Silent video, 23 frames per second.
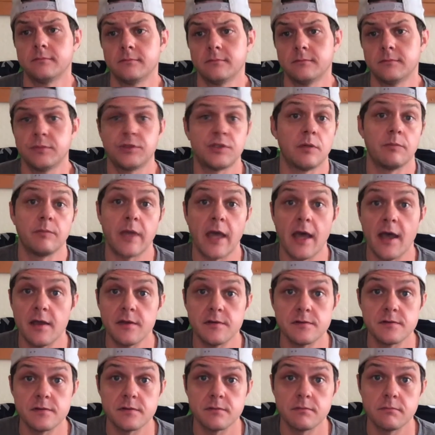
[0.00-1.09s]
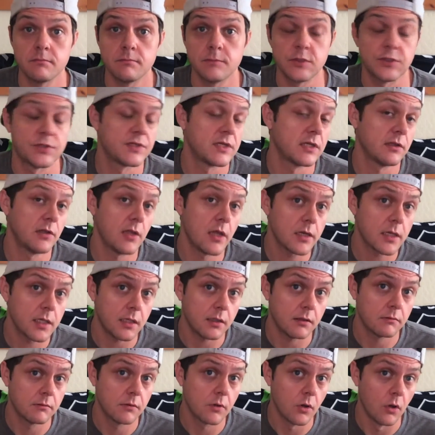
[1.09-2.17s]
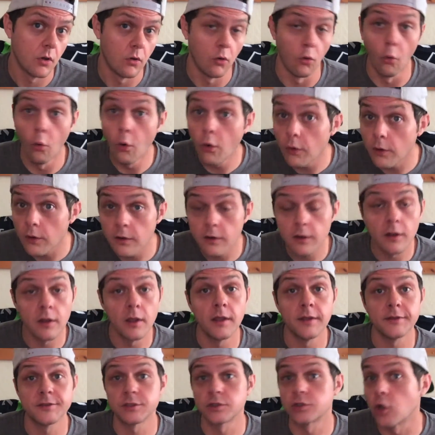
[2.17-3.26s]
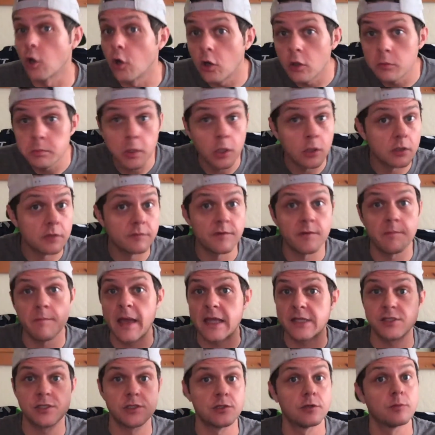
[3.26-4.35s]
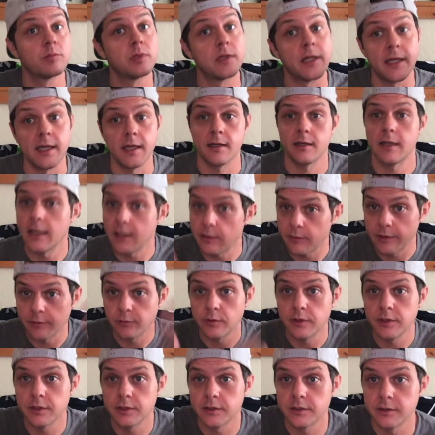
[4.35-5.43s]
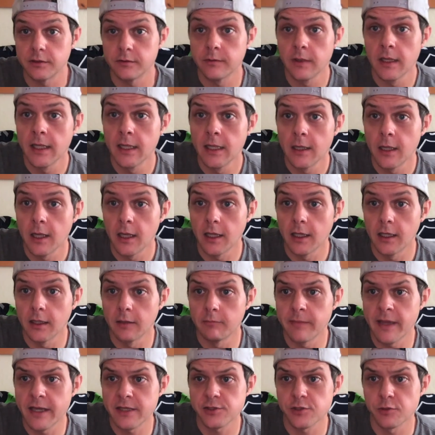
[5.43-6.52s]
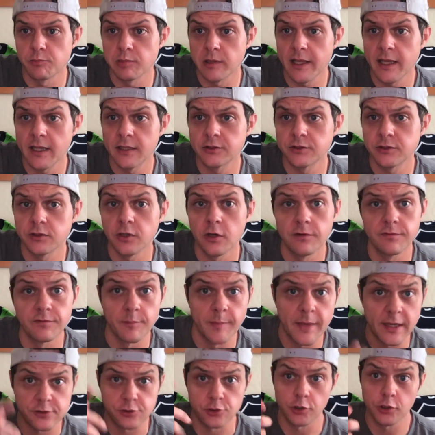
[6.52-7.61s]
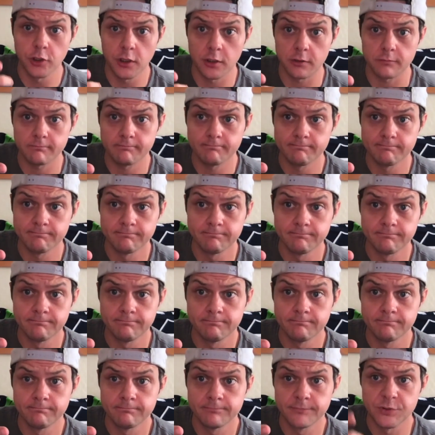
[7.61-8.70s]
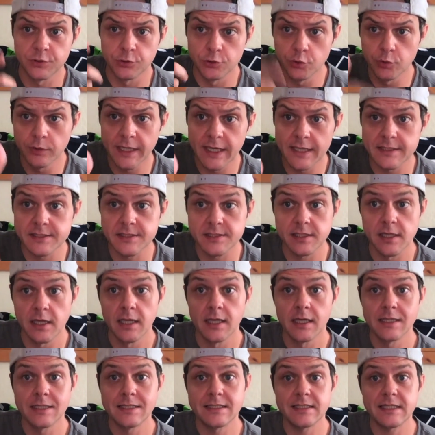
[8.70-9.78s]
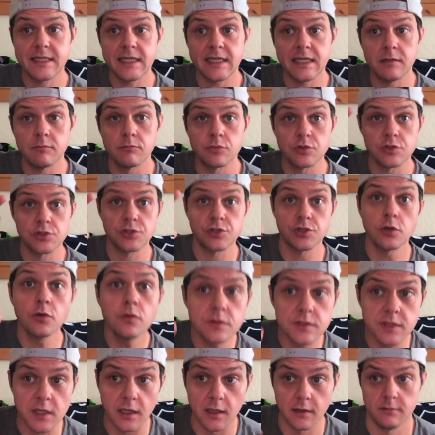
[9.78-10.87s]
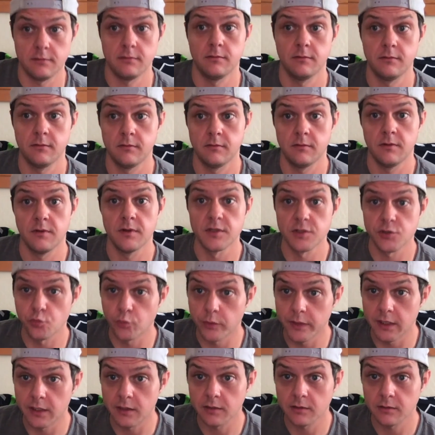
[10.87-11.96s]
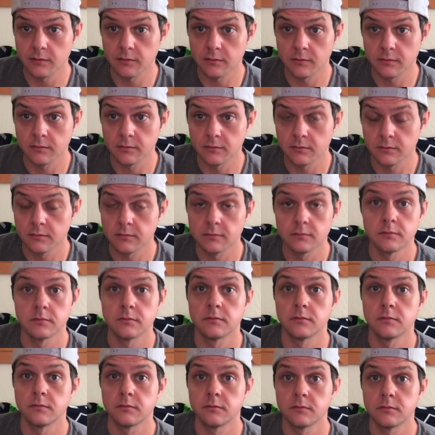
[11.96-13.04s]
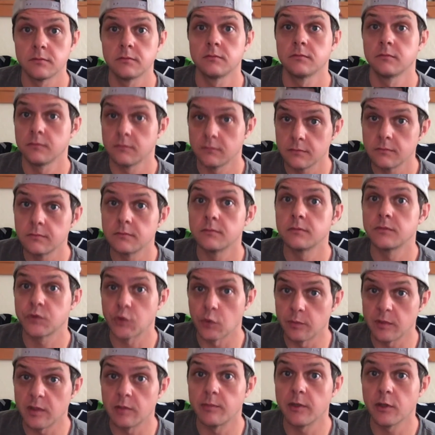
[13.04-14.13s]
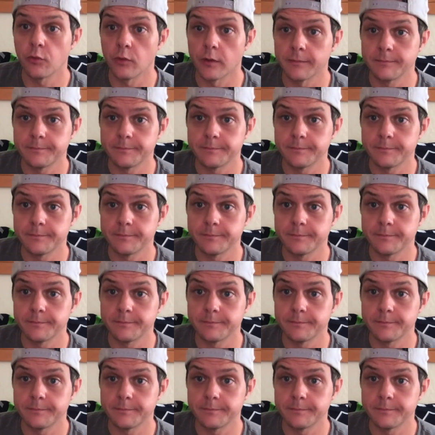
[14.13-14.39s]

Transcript: some guys just get lucky. Or it's just all part of the master plan. Anyway, what are you going to do? Master plan should go for Master Cook. So you against Team Souza this week. It's going to be a big one.